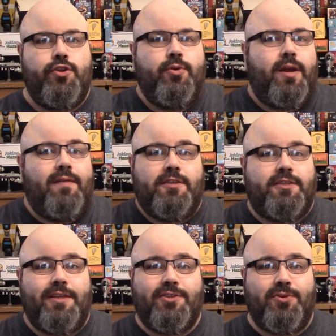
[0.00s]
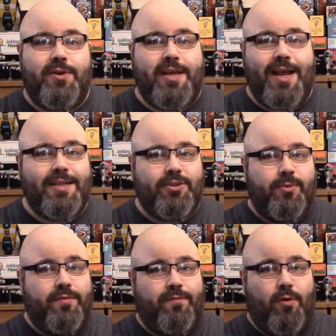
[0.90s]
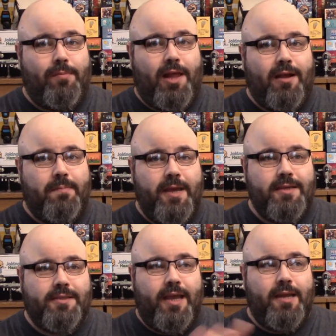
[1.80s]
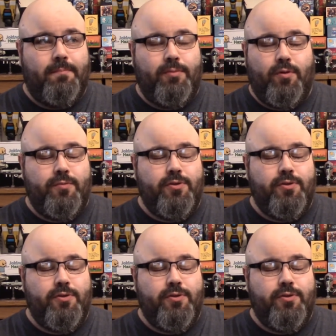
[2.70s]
could have a 6-story castle with a 4-block base and boom,